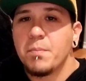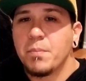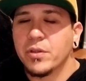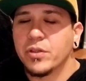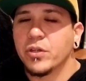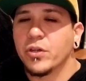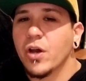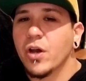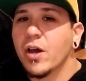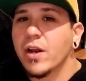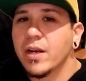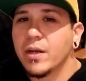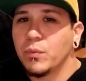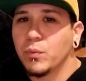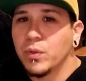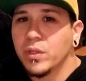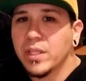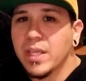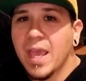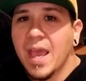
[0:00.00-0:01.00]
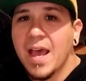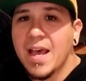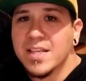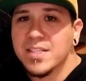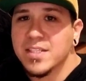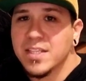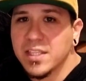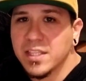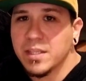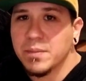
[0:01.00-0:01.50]
but they're not really
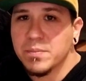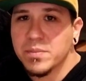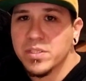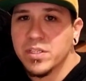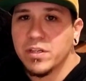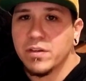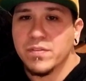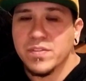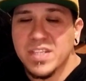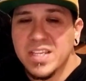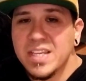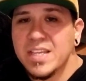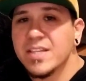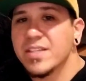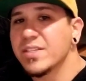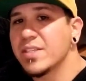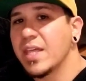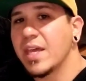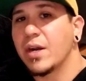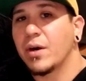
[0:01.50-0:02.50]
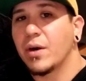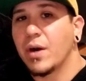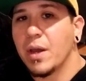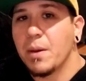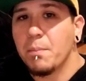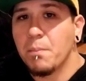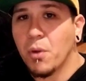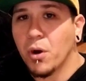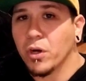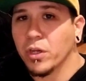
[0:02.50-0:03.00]
asking themselves, is there a
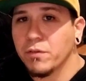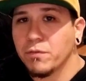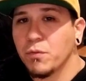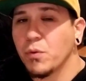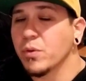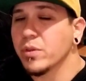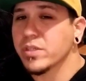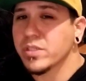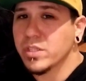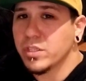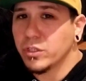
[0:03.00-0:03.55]
market for this?